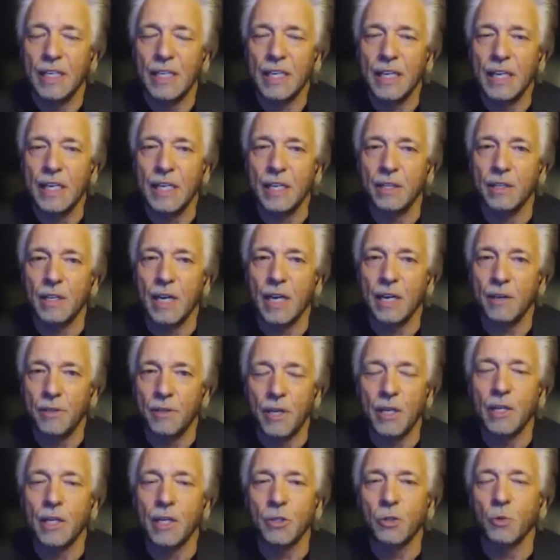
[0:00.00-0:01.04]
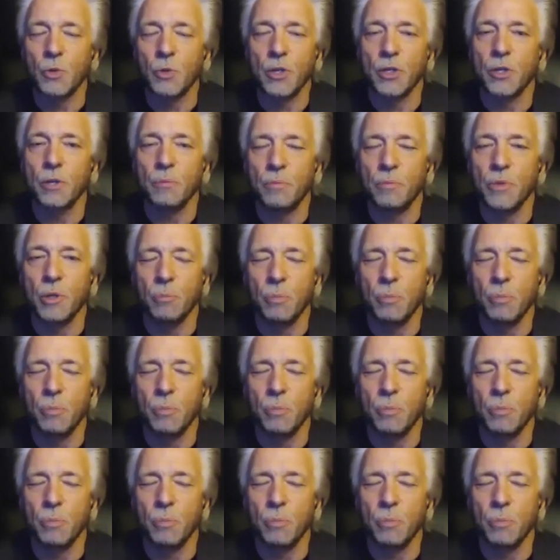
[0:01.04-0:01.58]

And I think that's one of the